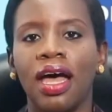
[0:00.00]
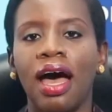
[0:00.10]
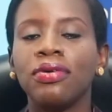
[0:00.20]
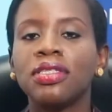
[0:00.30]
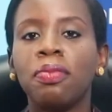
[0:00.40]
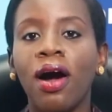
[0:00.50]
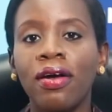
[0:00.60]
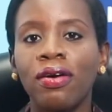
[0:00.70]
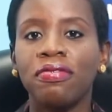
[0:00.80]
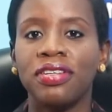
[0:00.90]
I was
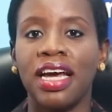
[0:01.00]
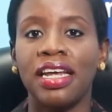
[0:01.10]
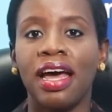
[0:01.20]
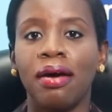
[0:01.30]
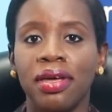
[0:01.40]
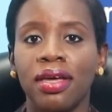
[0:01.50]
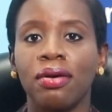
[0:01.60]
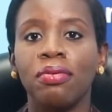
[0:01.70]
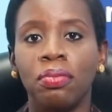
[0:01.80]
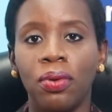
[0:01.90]
part of a
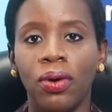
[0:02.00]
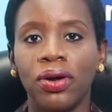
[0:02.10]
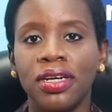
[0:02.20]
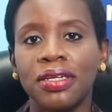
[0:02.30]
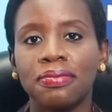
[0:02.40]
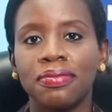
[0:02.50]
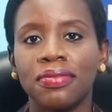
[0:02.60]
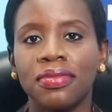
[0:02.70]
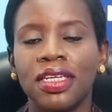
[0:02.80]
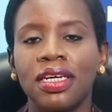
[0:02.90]
dynamic board
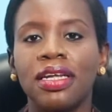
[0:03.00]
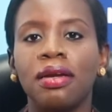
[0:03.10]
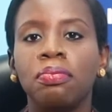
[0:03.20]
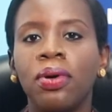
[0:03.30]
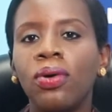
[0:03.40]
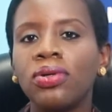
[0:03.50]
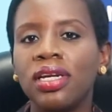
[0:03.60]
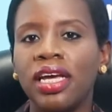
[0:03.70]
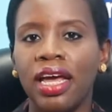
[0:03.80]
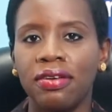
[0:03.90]
that
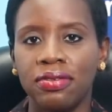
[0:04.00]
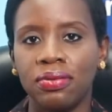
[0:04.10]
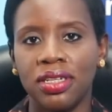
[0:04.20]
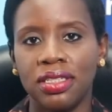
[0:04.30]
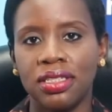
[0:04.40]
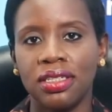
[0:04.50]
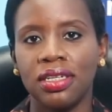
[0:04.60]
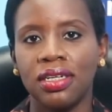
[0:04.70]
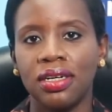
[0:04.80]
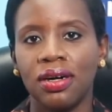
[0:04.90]
boldly influenced
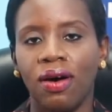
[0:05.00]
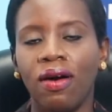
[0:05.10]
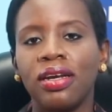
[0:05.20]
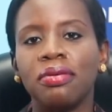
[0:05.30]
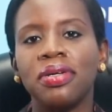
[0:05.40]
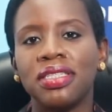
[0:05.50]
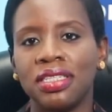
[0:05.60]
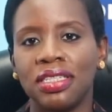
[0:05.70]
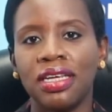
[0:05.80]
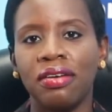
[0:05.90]
on the
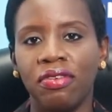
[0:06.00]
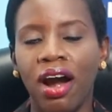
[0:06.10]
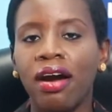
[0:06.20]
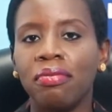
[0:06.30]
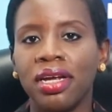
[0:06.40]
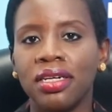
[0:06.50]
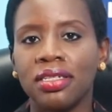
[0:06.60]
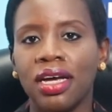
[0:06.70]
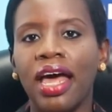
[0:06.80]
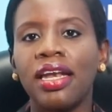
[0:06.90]
business
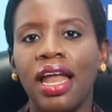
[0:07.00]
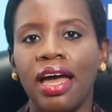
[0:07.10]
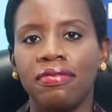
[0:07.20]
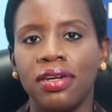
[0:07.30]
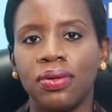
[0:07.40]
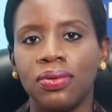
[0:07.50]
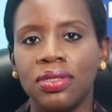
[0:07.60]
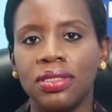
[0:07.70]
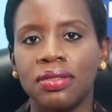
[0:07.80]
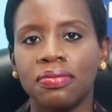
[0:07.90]
environment and livelihoods,